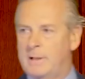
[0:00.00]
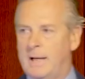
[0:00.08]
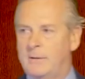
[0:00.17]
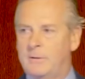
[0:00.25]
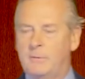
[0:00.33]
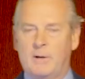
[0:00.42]
like
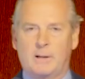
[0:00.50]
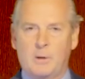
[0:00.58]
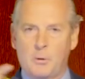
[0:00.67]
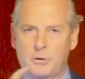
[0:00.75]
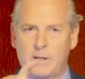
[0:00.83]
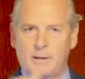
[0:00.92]
that. In fact,
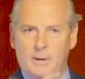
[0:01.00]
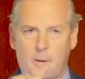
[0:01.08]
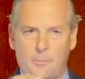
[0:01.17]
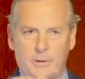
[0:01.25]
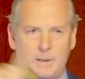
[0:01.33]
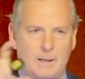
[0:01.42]
those 10
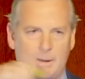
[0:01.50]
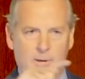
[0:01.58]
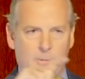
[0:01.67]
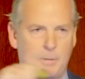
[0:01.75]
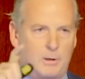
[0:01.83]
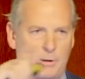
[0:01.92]
companies, I
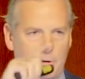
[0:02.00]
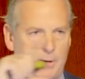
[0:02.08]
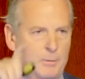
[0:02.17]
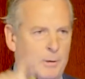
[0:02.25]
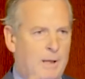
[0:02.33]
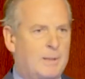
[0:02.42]
just mentioned
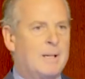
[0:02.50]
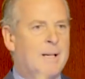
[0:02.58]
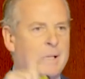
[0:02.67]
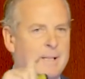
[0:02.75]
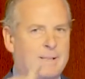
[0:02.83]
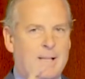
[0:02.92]
7 or 8,
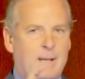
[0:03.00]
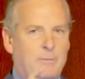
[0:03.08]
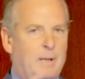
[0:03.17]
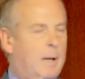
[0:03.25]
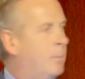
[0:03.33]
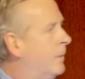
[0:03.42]
10
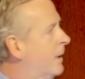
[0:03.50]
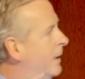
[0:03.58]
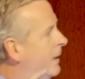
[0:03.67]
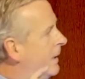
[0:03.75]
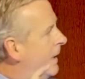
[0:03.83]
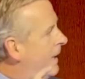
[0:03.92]
of them
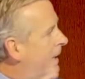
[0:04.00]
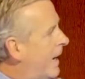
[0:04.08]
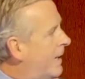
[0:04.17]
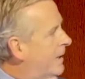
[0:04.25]
in